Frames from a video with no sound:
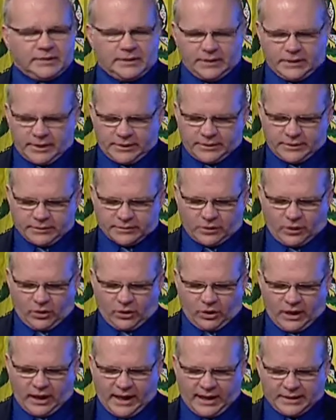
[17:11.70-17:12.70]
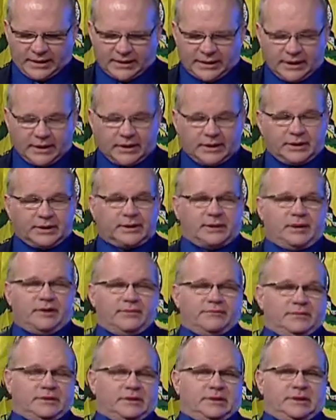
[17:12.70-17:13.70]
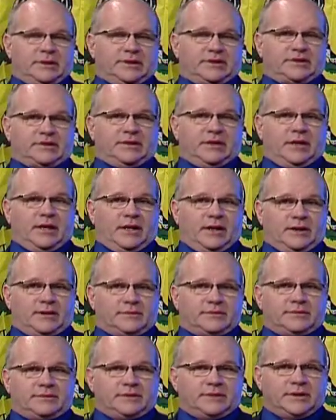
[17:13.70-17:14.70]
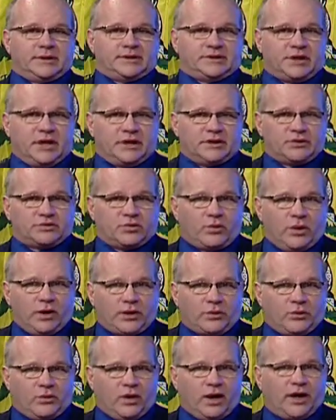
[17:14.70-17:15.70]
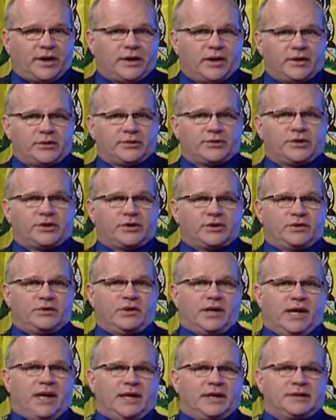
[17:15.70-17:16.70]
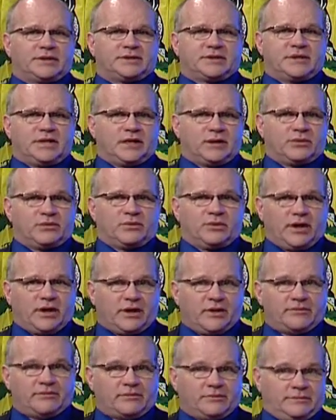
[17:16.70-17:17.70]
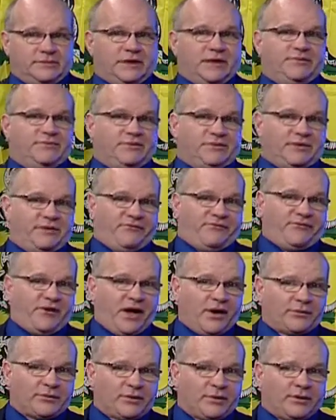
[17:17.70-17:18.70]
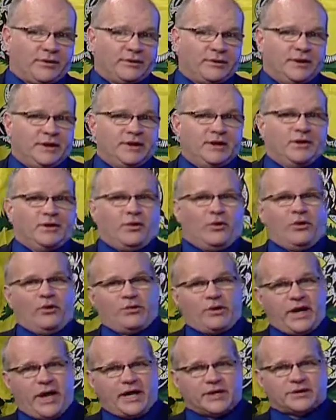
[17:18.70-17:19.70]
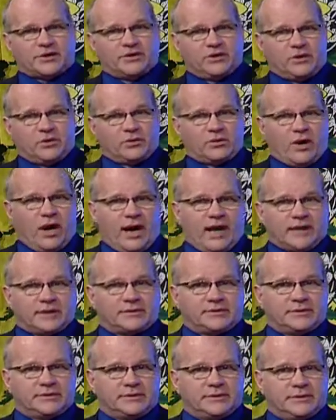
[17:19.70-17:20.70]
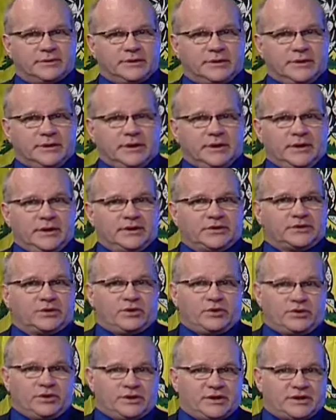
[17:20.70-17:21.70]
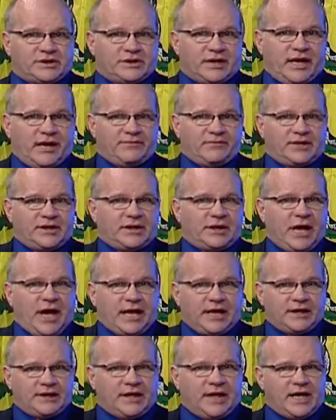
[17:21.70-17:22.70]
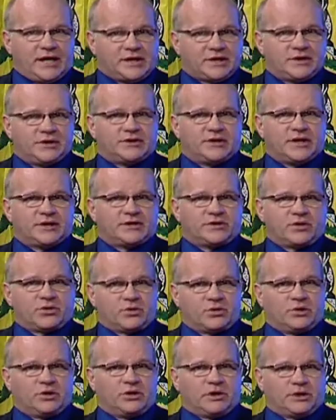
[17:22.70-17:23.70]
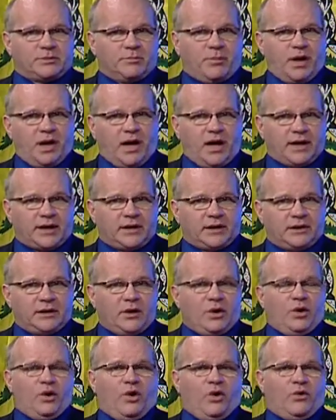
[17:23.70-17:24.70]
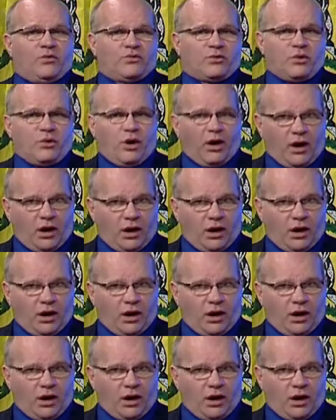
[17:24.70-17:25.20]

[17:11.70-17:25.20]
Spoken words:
and this whole idea of at least the Agenda 21 under the UN is to get rid of even the federal or national rights. So you just have the United Nations as the ruling body over